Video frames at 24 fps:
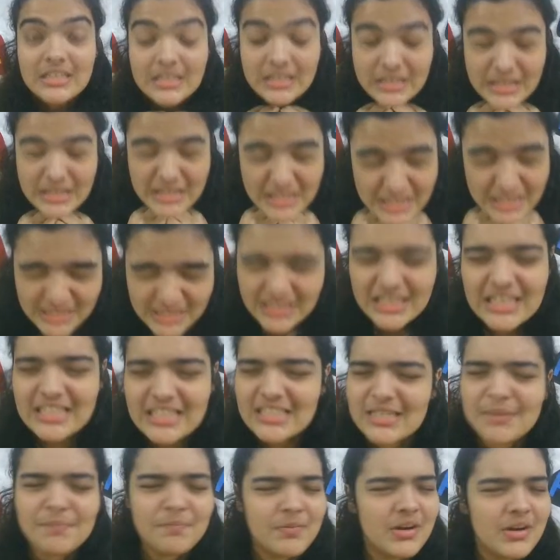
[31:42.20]
the
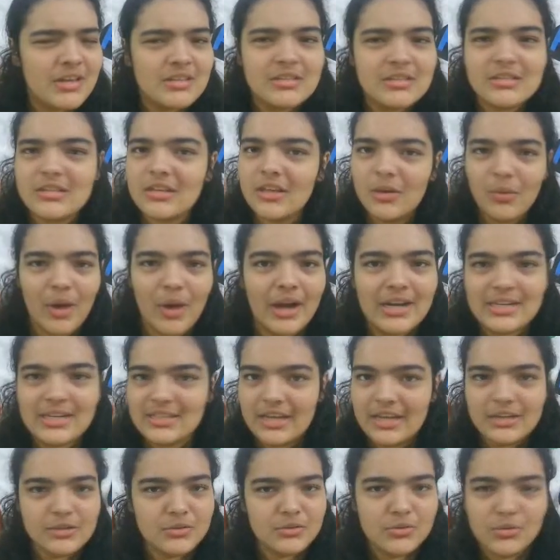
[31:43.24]
simplest UI
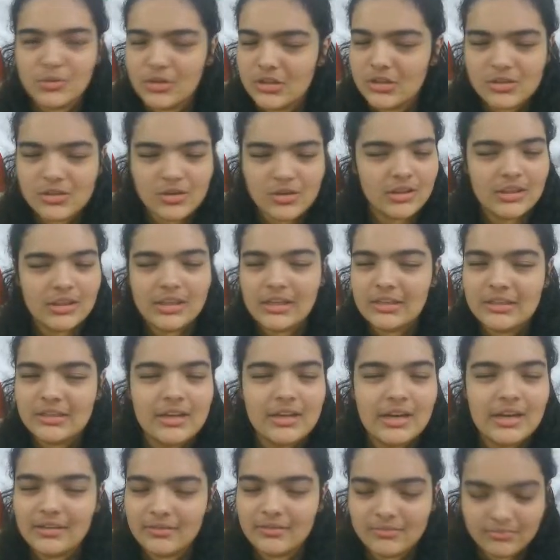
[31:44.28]
design tutorials on the
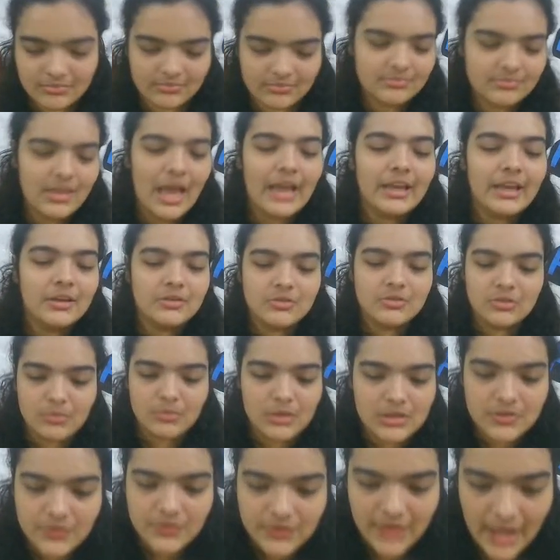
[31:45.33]
internet. Thank you so
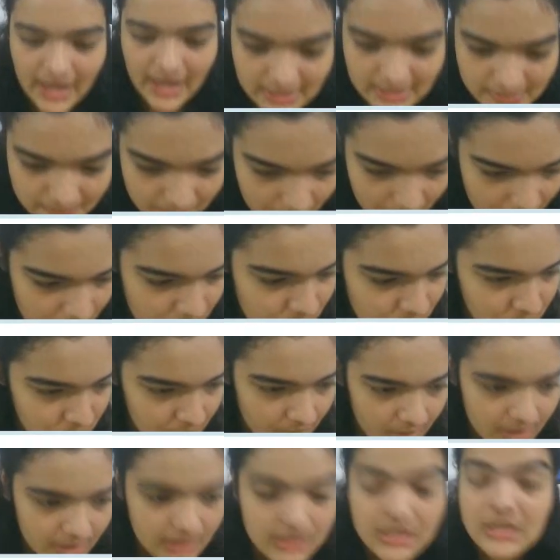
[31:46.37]
much for that.
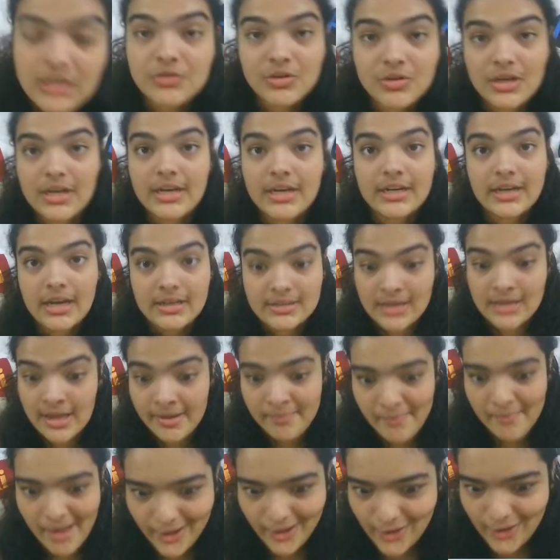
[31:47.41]
It really does help
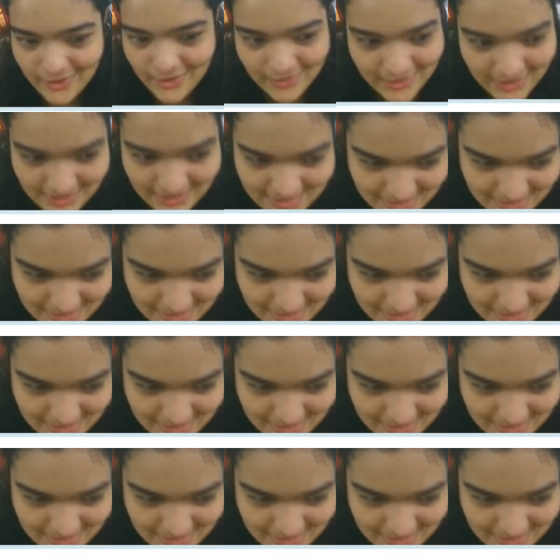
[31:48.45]
my confidence